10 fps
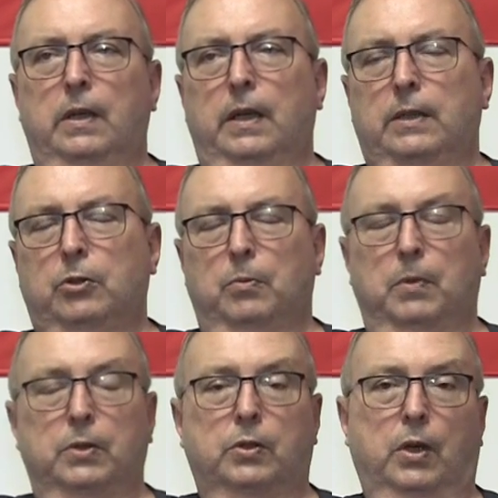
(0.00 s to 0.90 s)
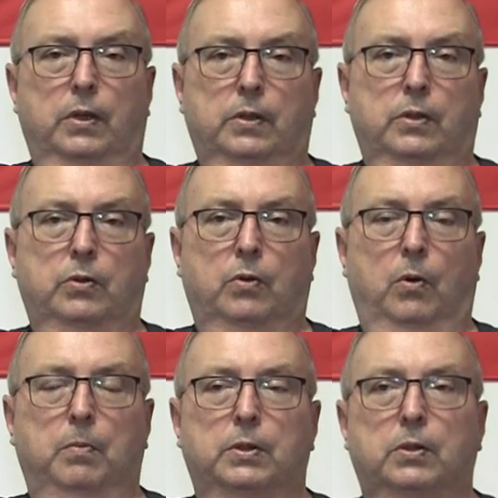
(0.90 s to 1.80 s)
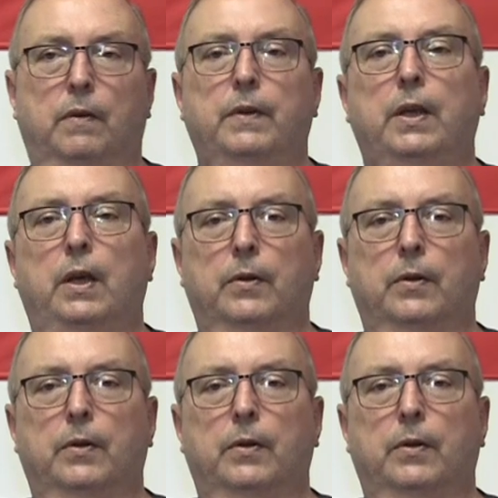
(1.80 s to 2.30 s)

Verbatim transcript: not so much gun control, but some of the